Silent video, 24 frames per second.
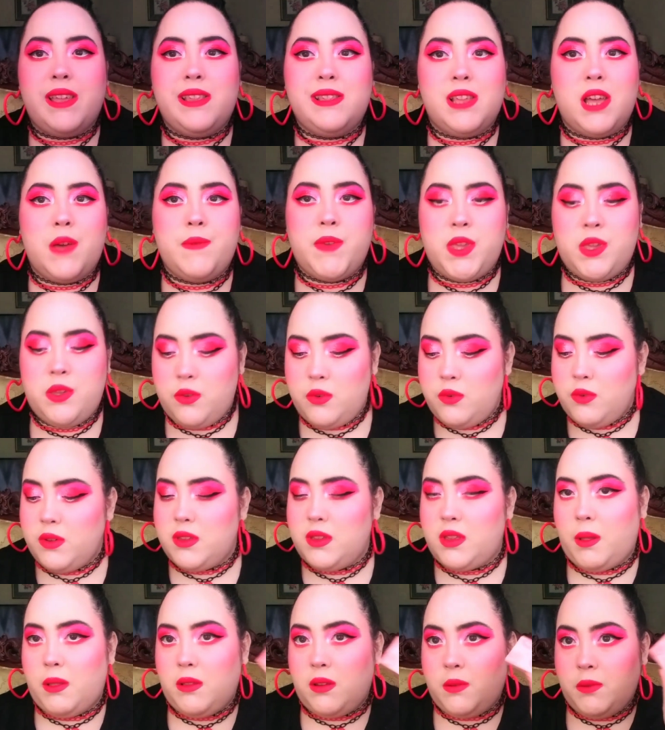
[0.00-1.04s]
Love You. It's
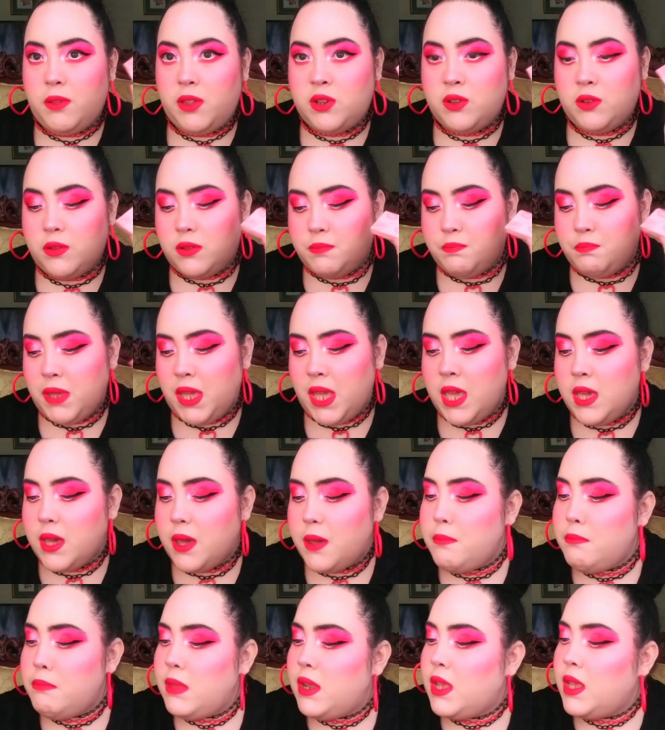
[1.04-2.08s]
like a little pink
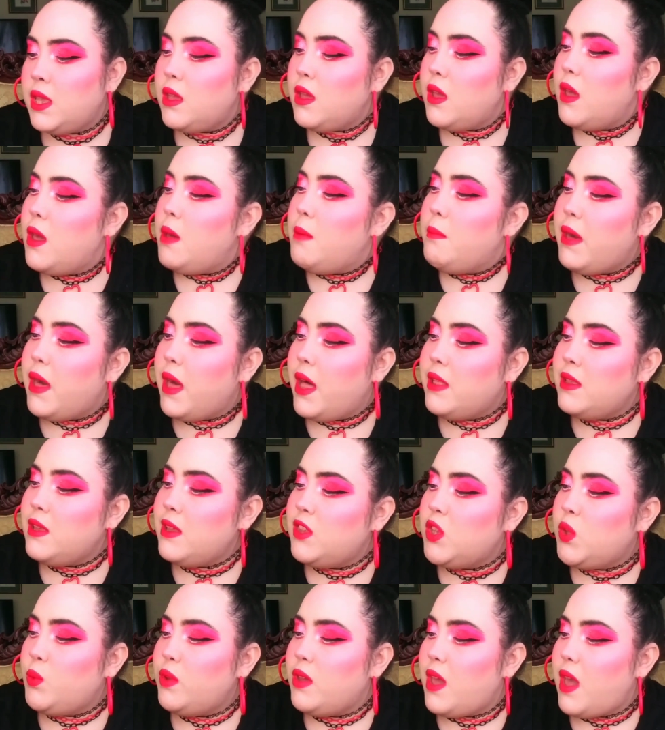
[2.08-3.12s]
mini palette.
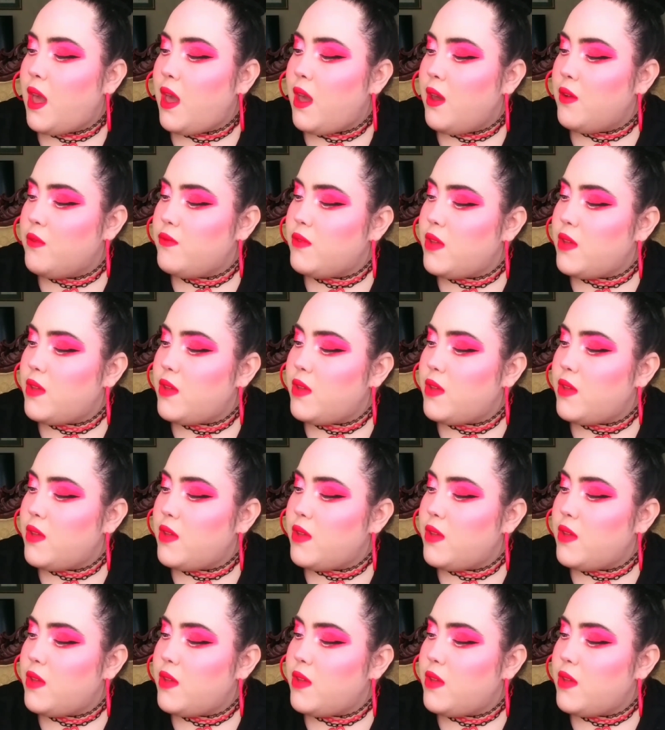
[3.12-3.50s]
And then we have